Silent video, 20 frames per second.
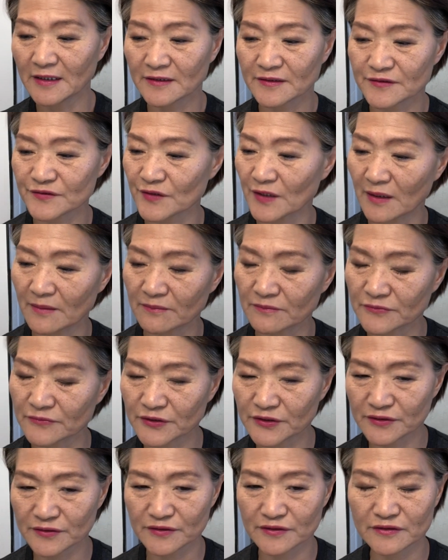Some
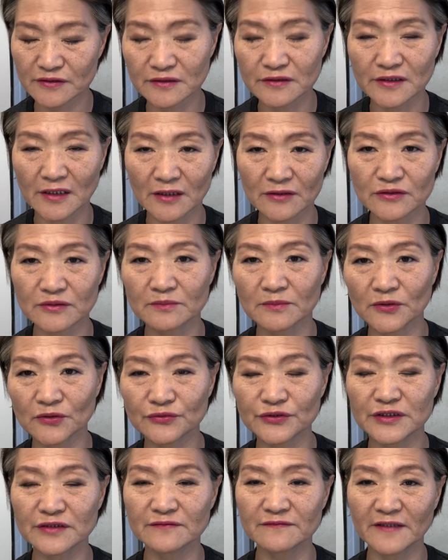just not
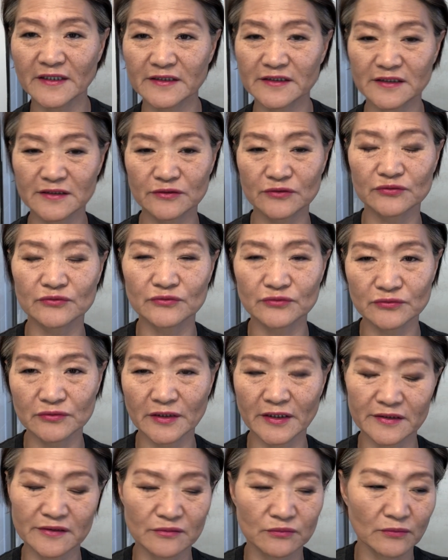motivated to do
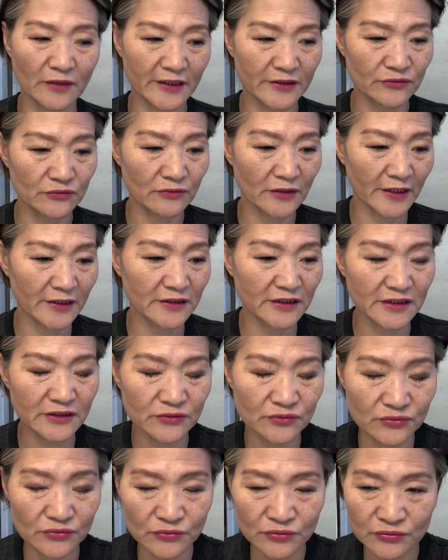it. Why do I need
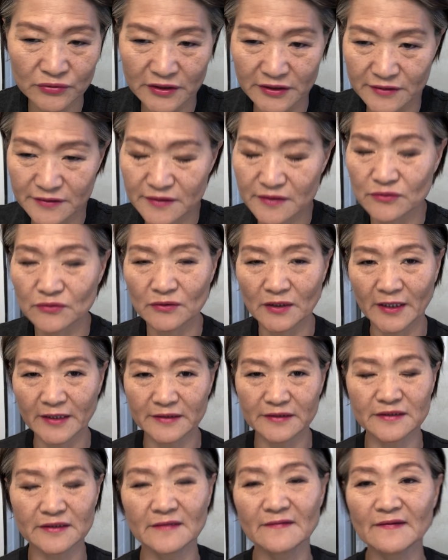to do this,
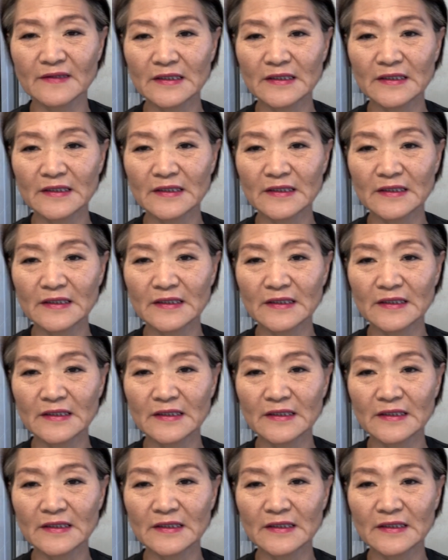right?